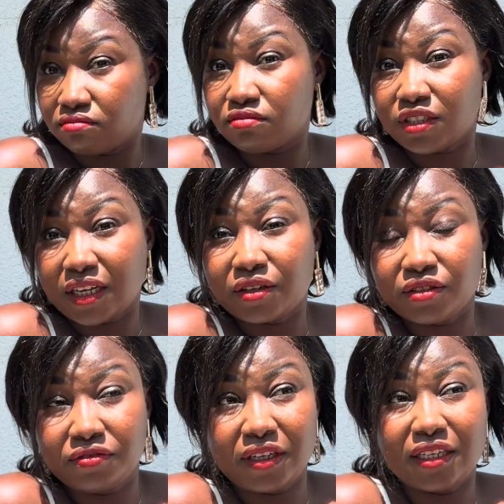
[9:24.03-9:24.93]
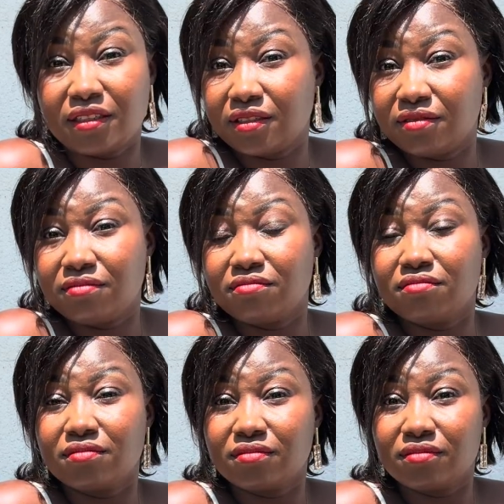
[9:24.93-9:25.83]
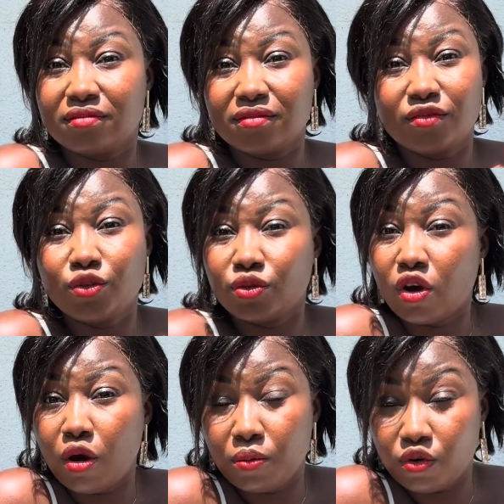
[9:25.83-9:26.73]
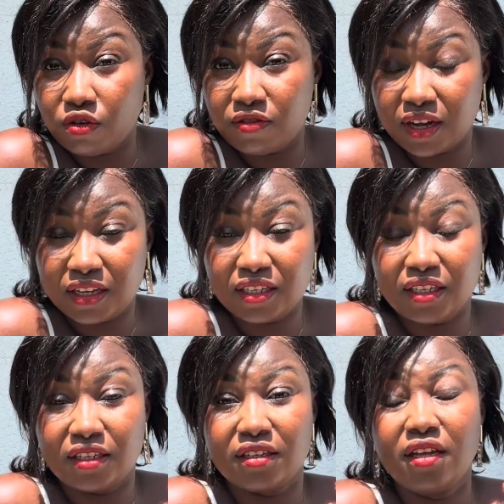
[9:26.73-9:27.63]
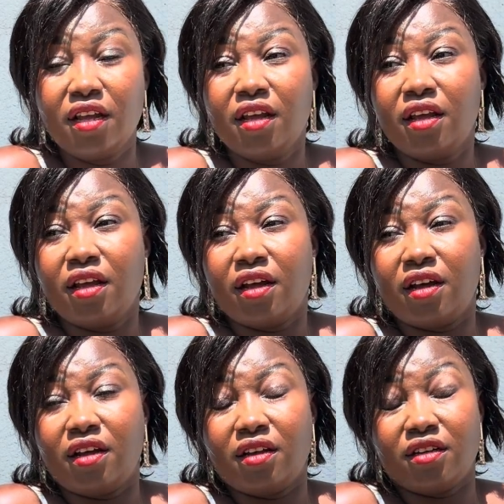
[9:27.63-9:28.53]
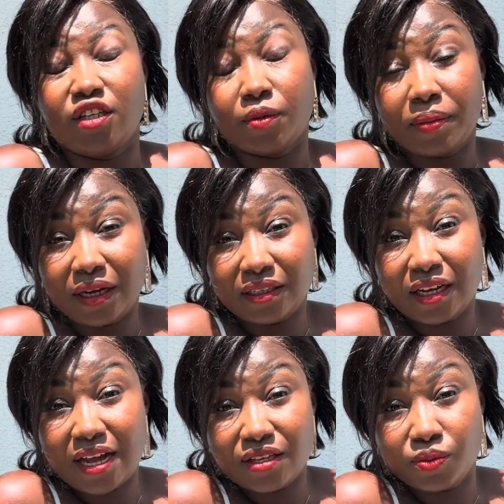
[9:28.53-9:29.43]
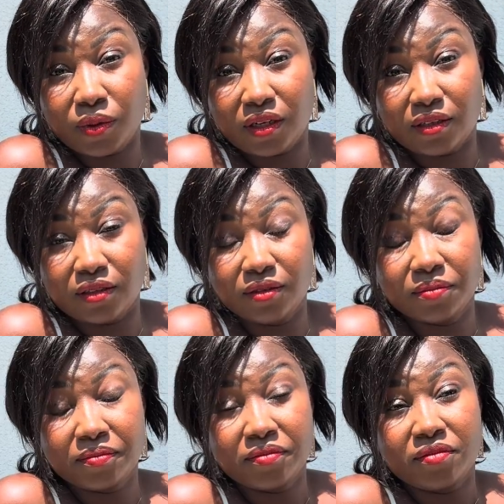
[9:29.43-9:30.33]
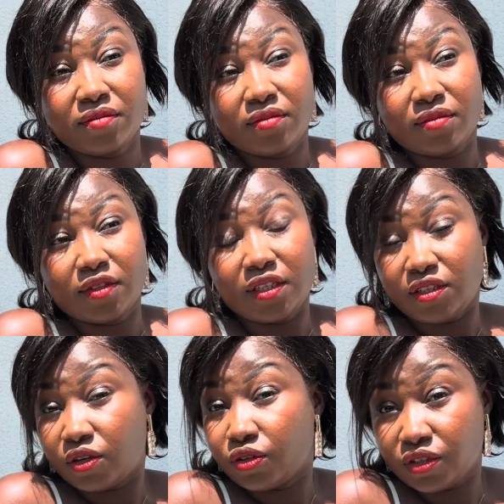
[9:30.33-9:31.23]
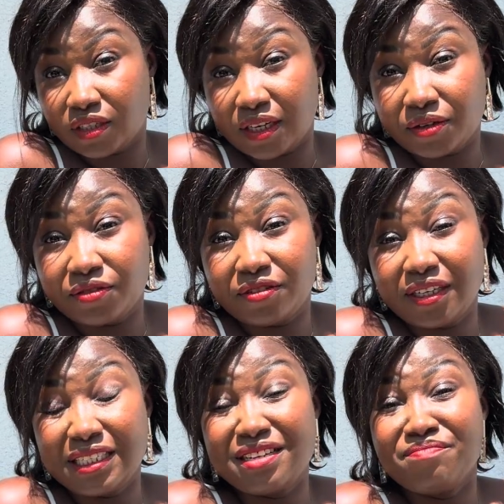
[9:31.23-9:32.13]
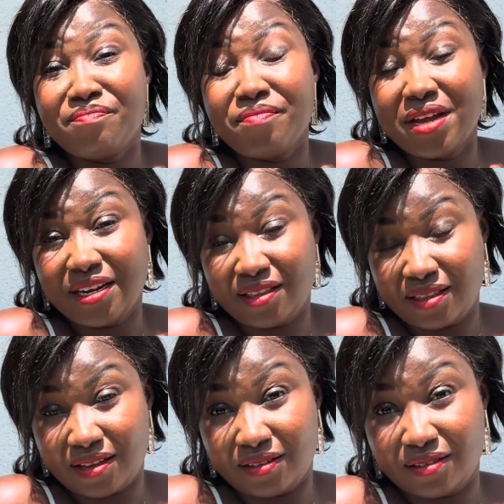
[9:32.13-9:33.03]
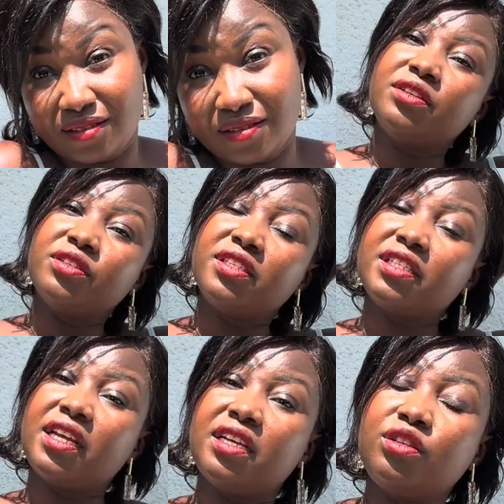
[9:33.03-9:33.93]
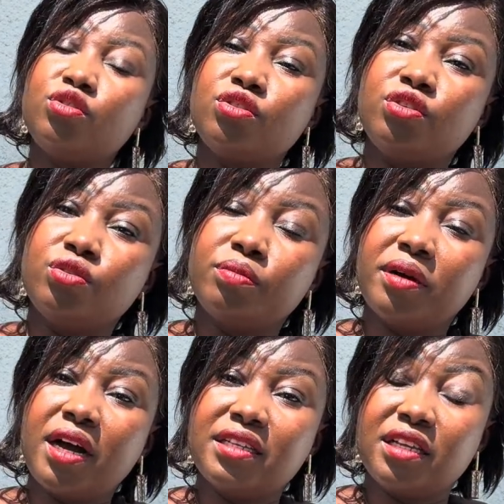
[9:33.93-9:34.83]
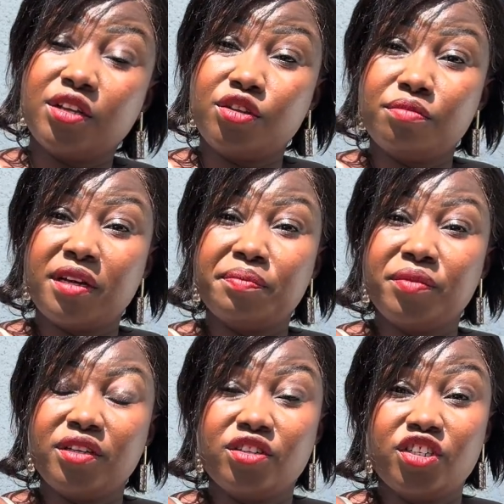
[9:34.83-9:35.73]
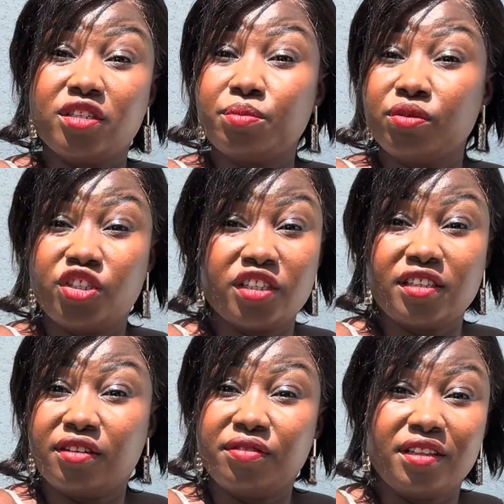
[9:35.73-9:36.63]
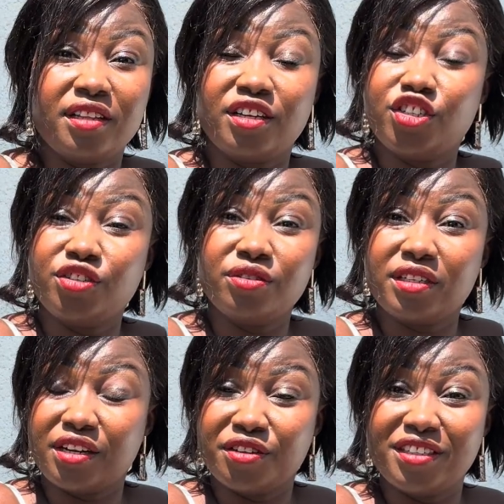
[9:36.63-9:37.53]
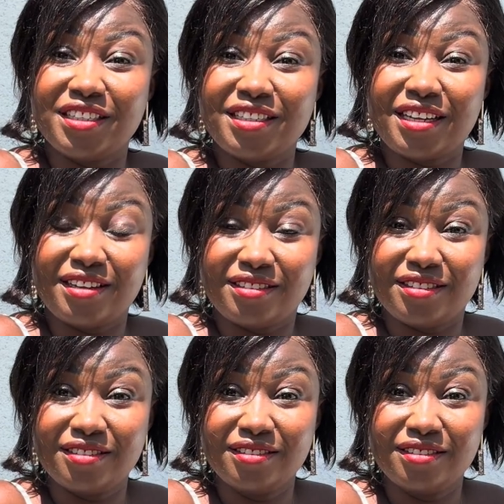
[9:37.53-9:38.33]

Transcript: sacrificing to come over here, your partner as well is also sacrificing many things. They don't say it to you, but as a human being, you just put yourself in their shoes and understand.